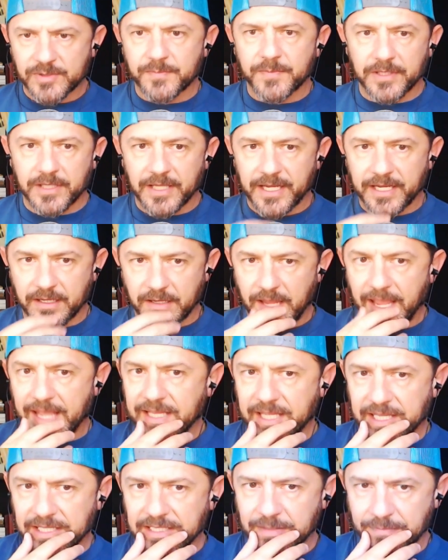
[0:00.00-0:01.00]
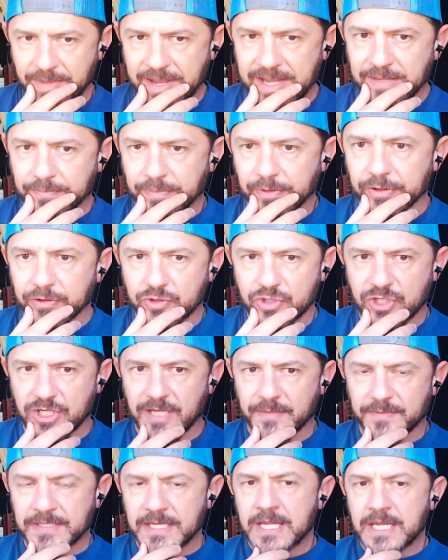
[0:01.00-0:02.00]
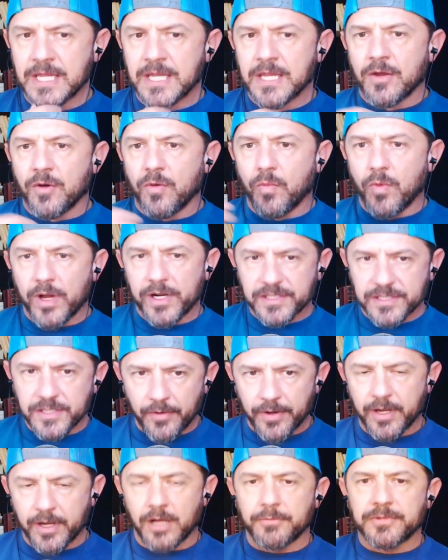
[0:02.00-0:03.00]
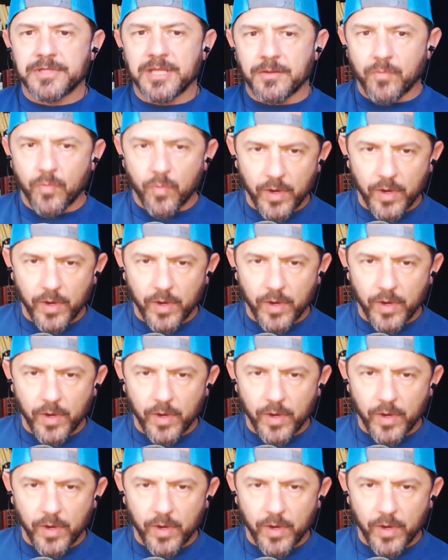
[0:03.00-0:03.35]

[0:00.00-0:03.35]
but like at the main blue chips, what is going on with them?